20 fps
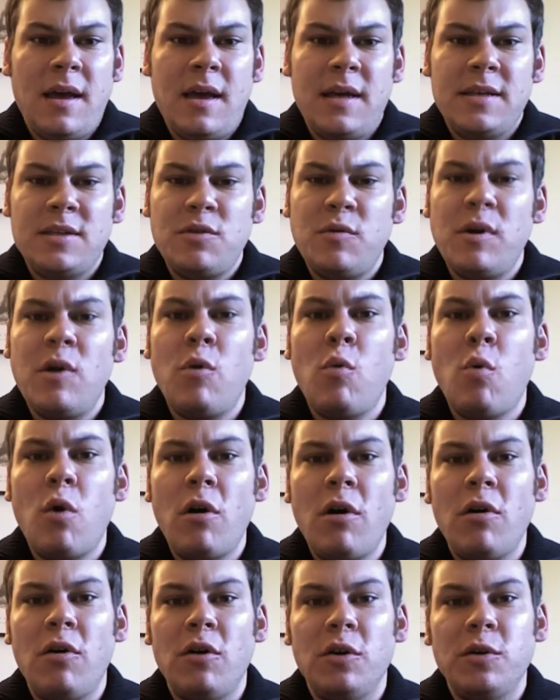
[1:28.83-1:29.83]
So in a
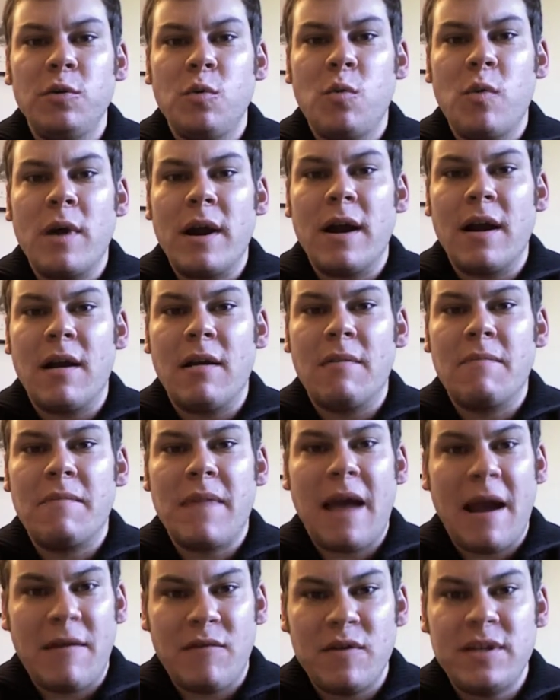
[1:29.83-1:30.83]
world where
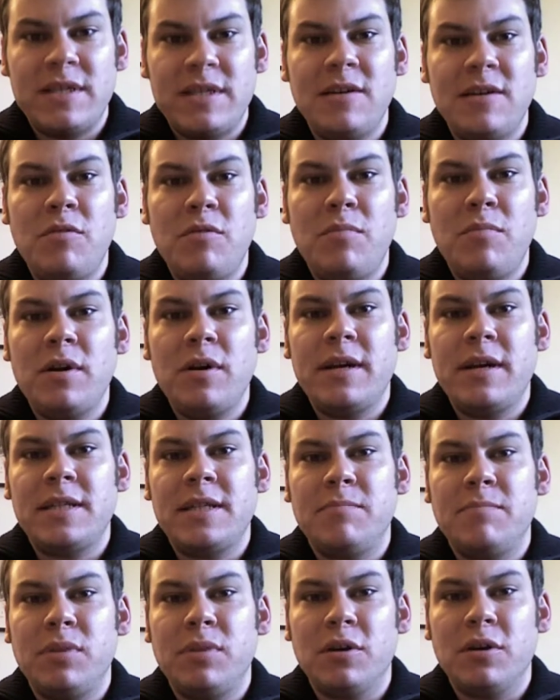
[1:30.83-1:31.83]
every single book gets
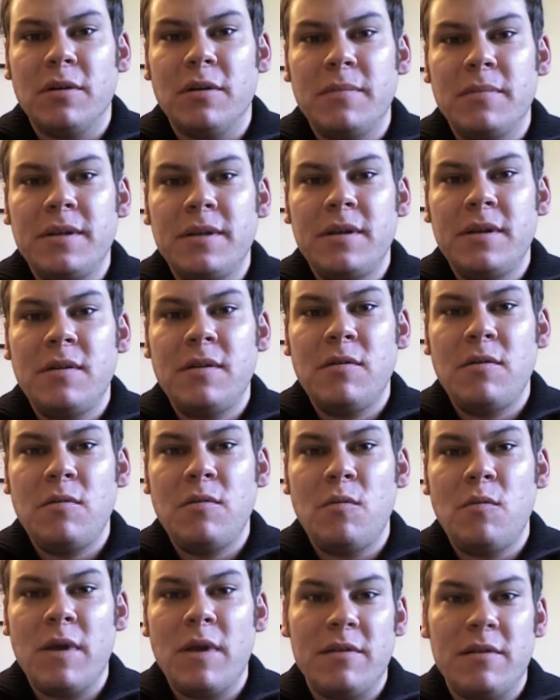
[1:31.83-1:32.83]
blurbed,
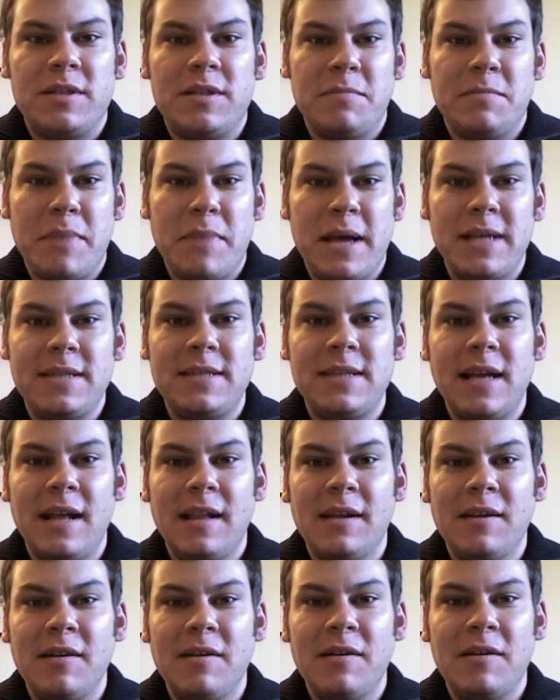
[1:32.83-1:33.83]
whether it's a
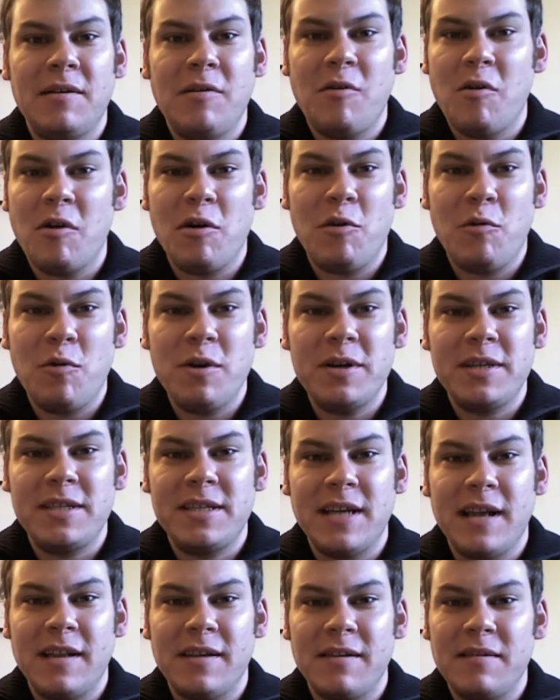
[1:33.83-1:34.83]
bestseller or a worst
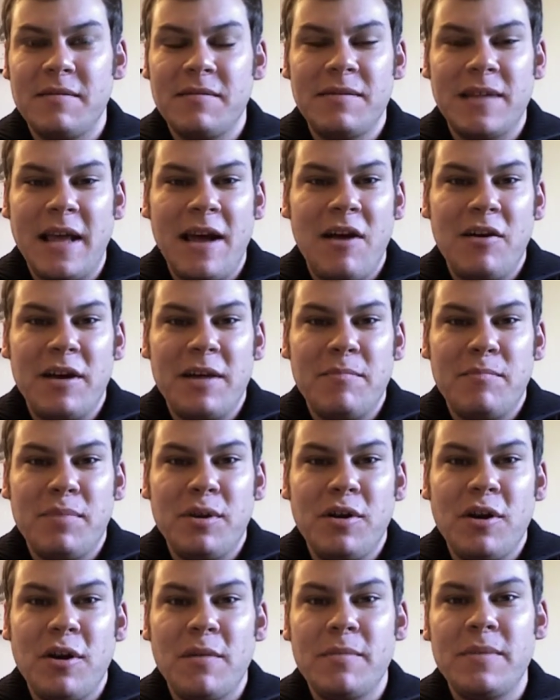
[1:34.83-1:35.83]
seller, they all get
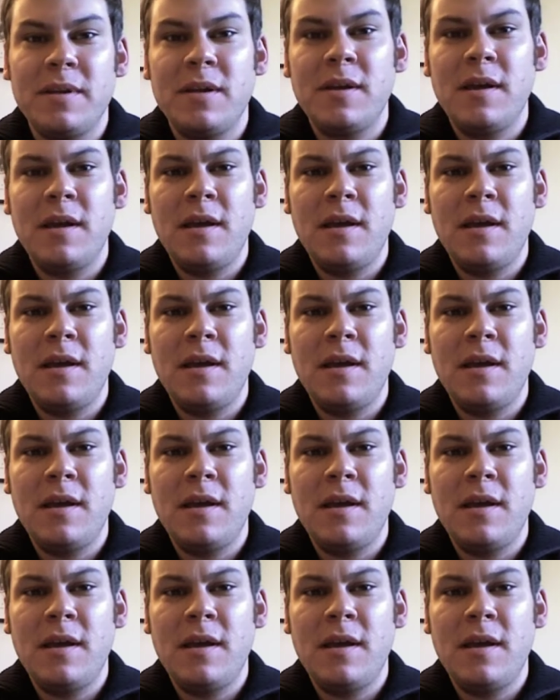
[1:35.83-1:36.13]
blurbed.